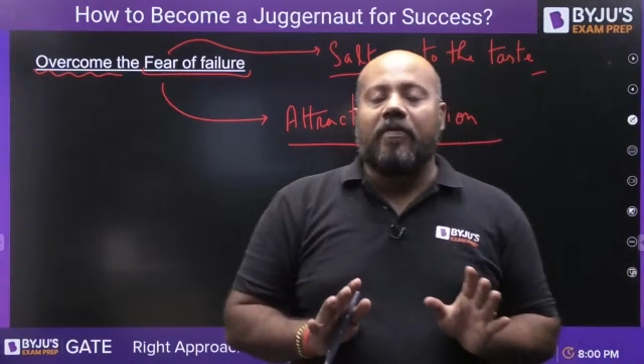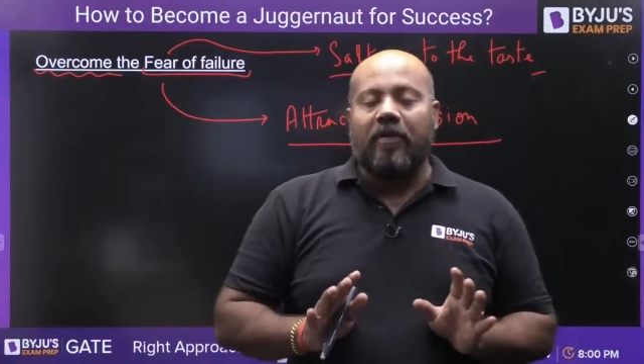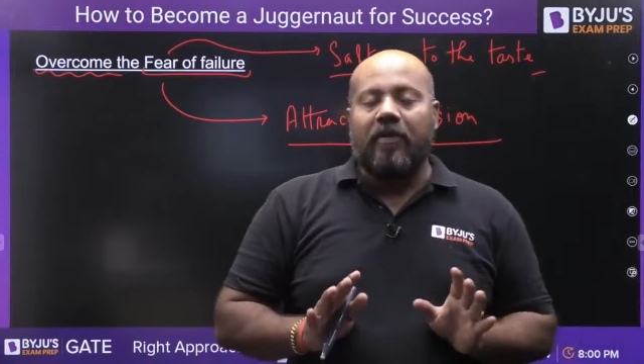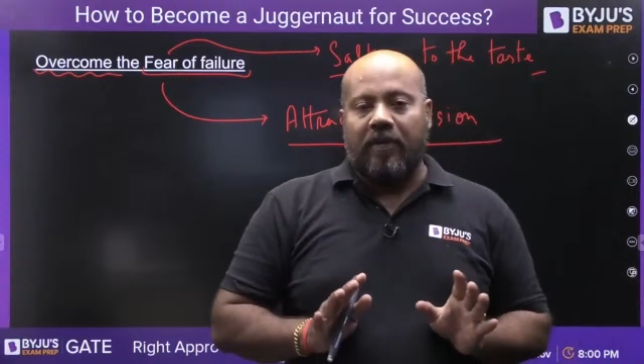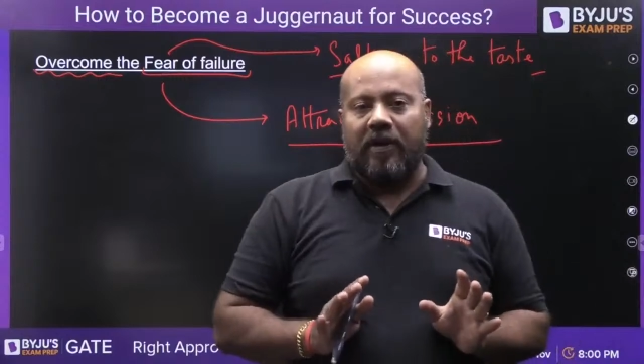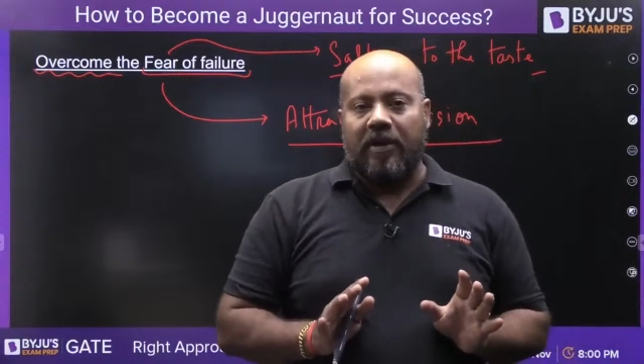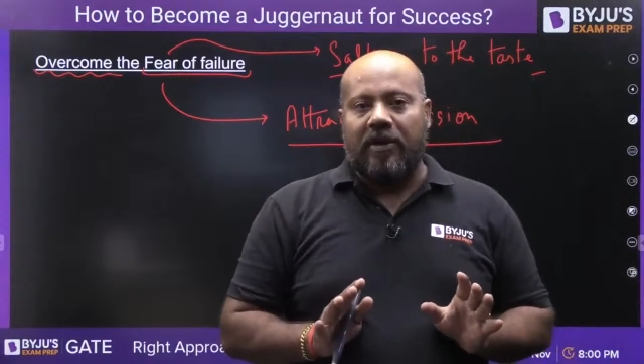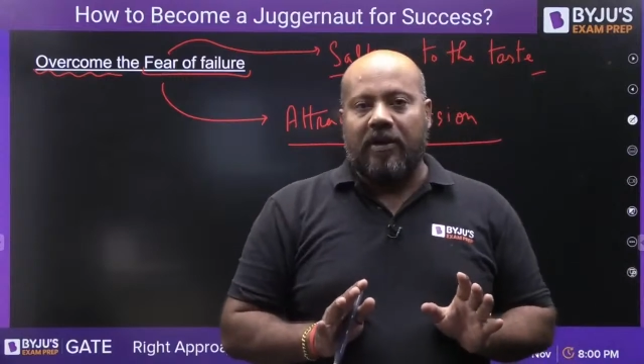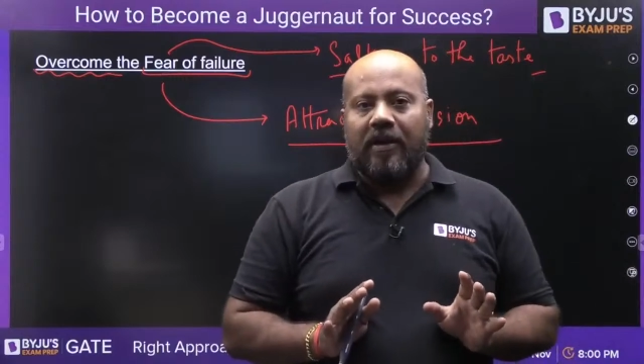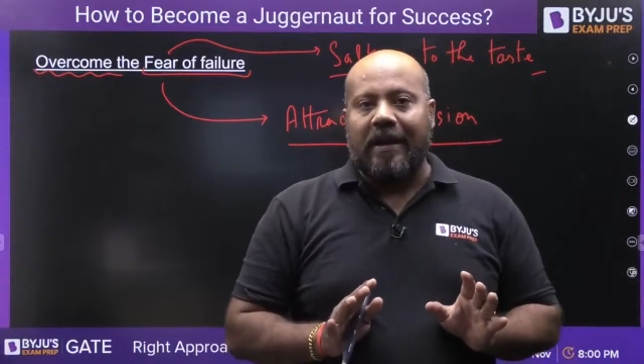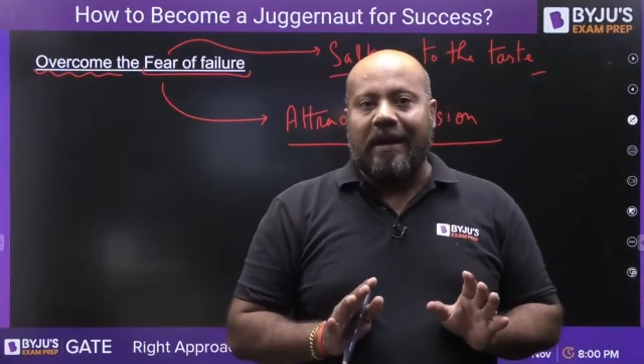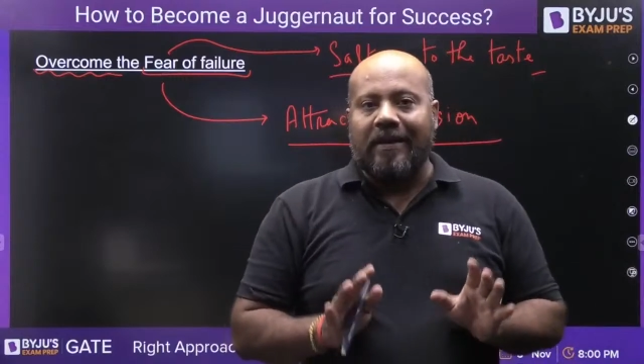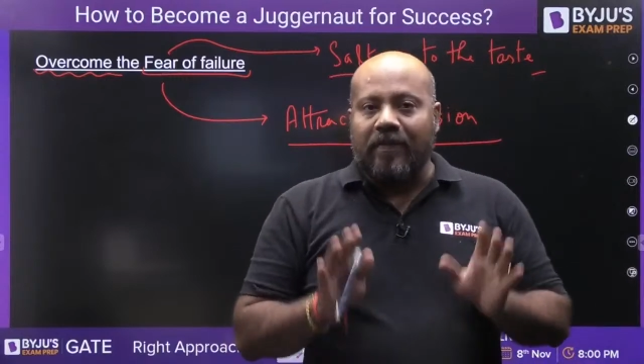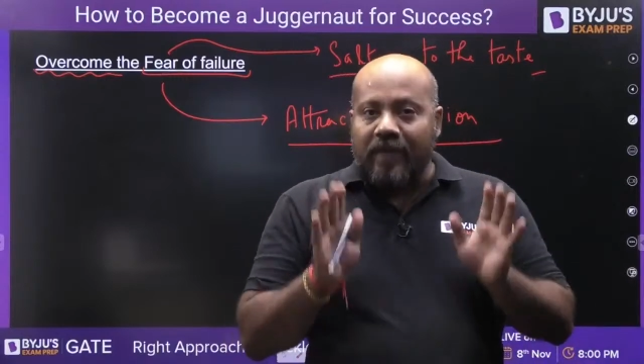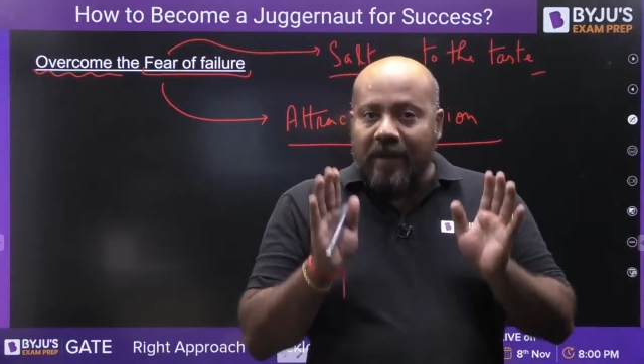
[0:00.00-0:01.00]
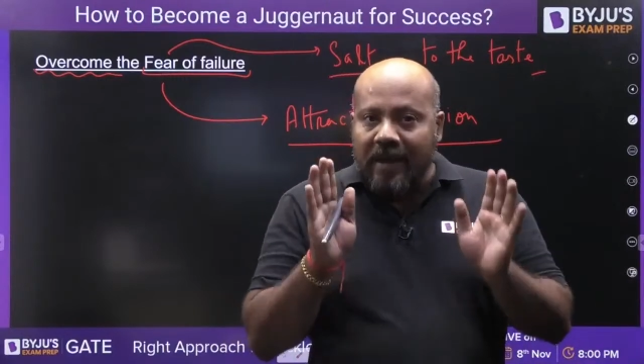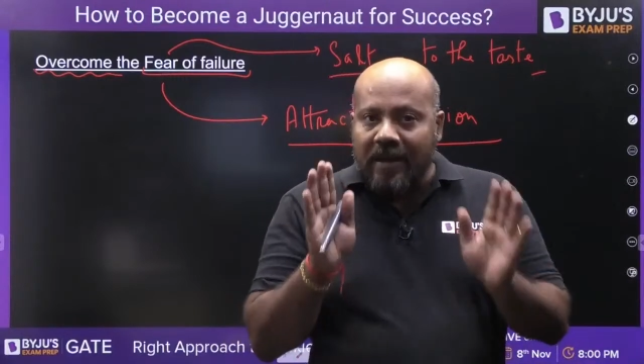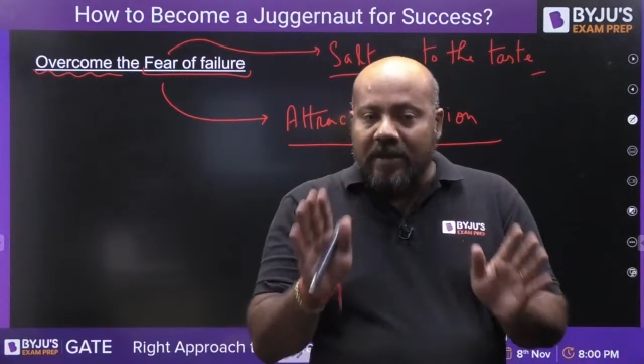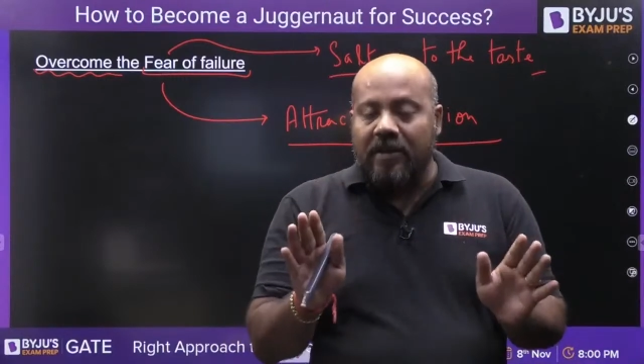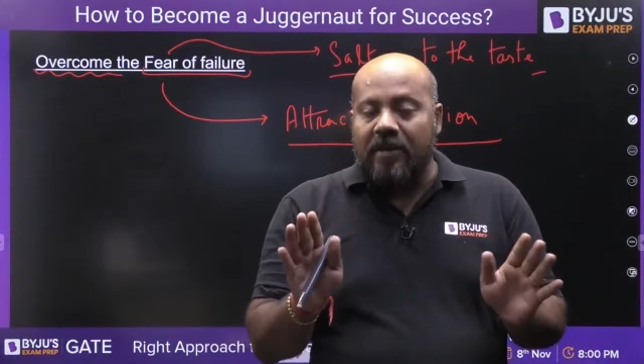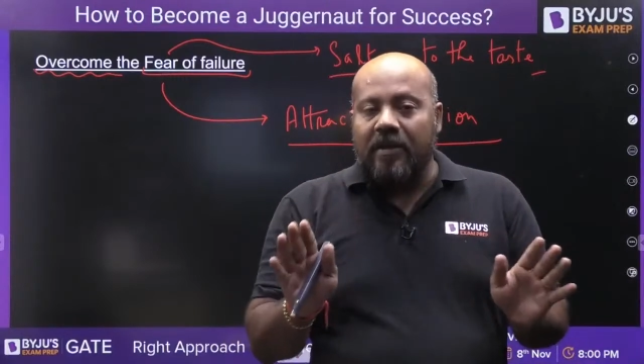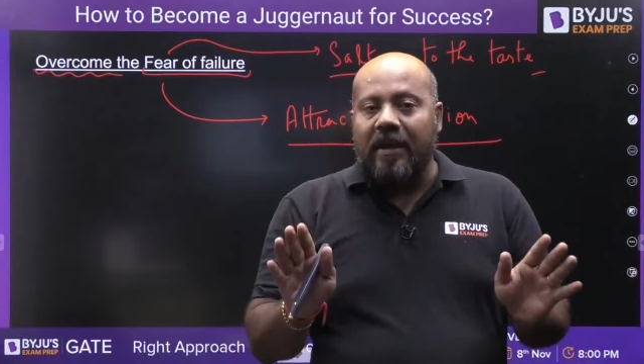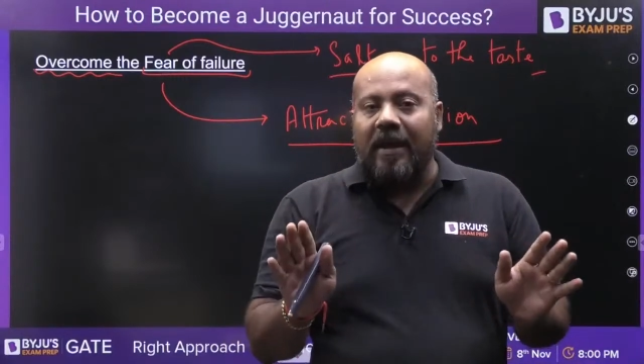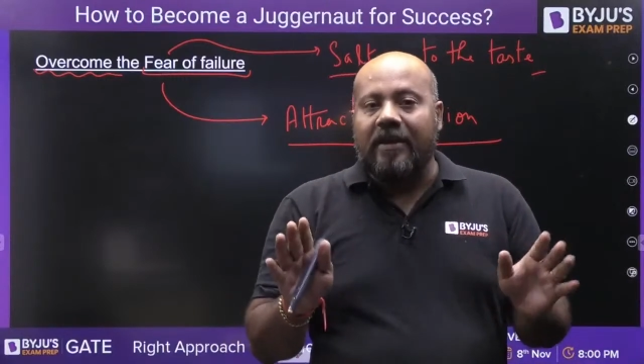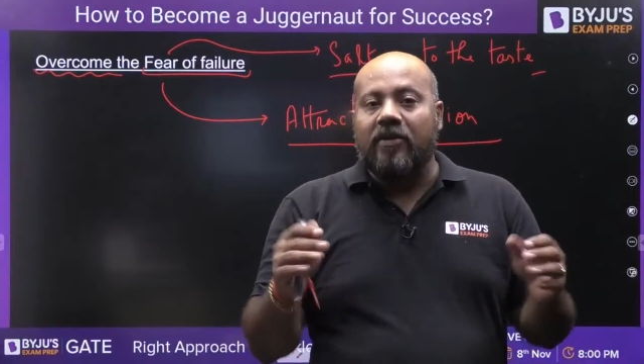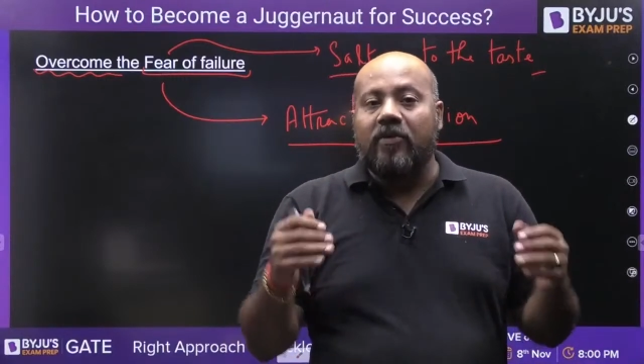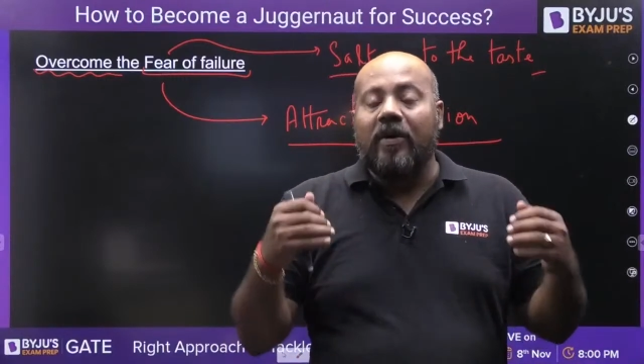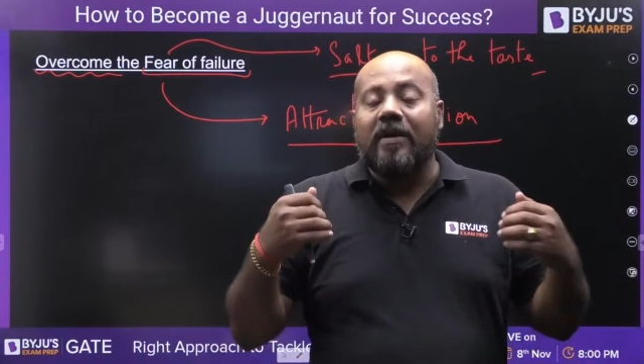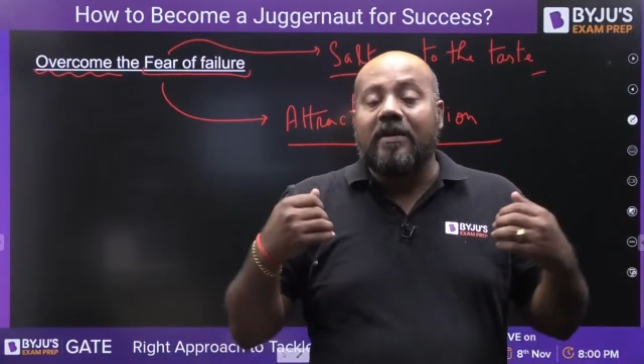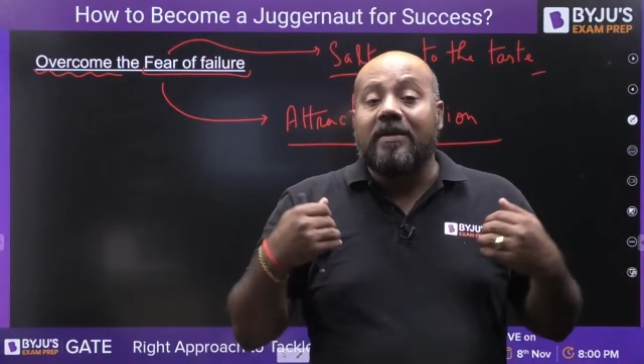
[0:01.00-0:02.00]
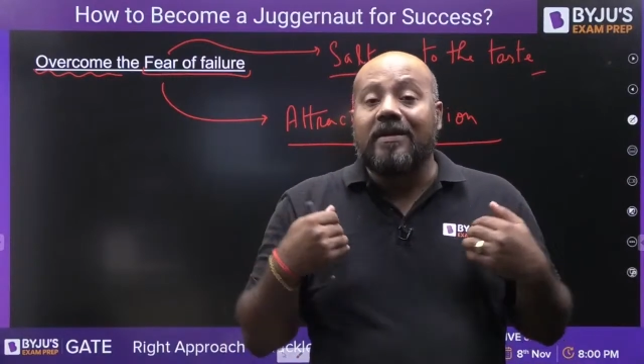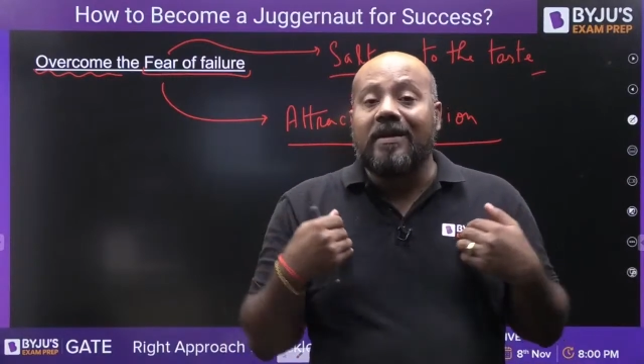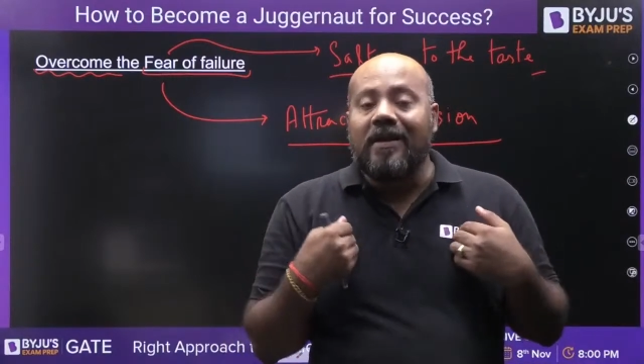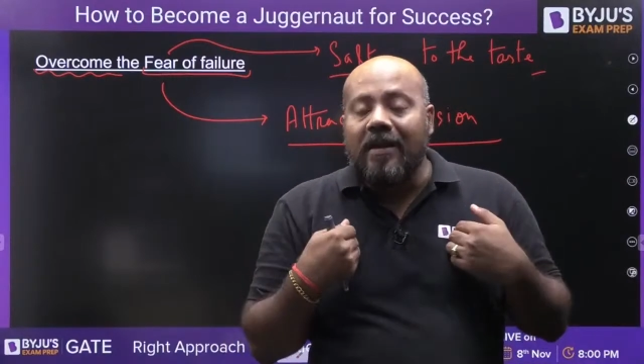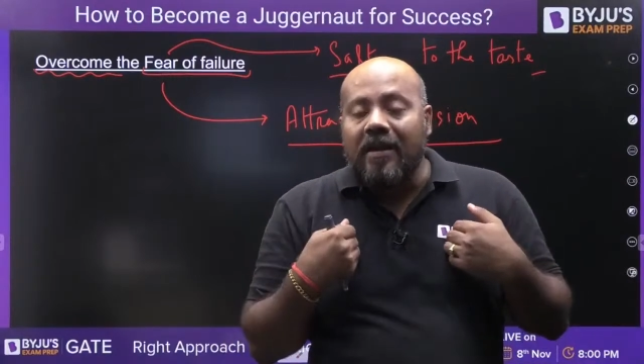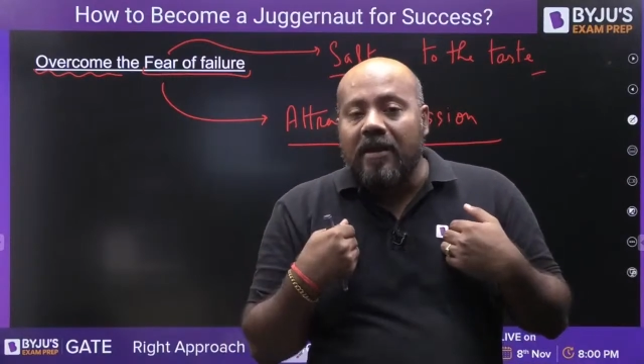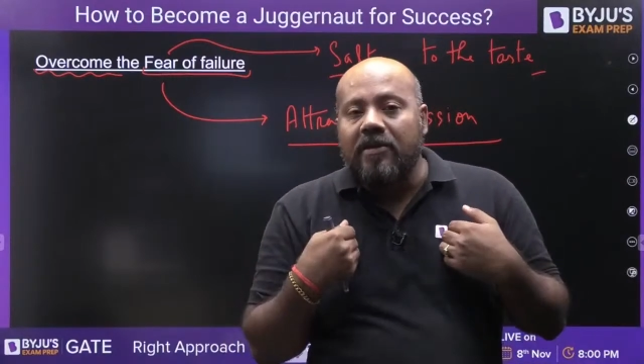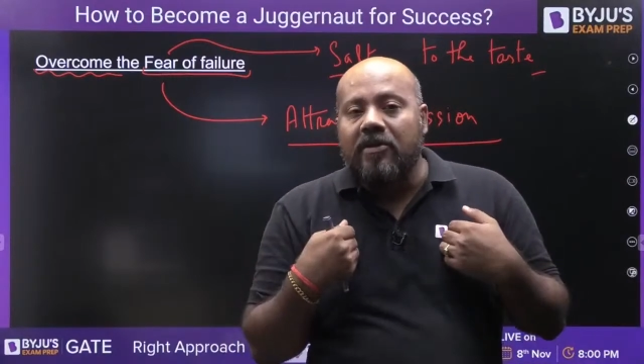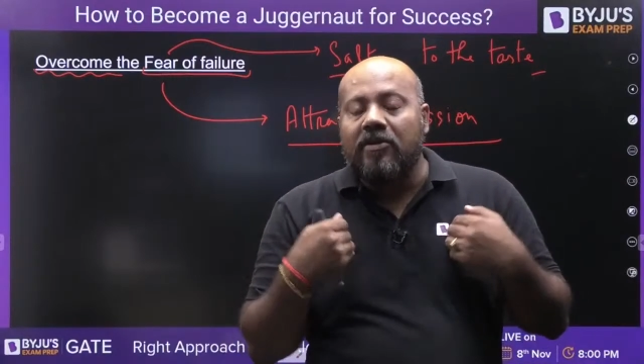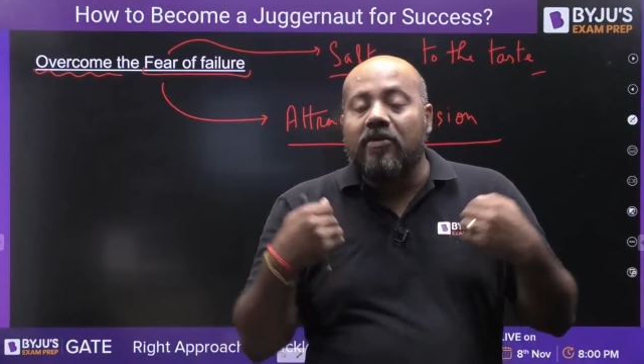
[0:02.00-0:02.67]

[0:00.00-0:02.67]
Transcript: preparation. It means that you are serious,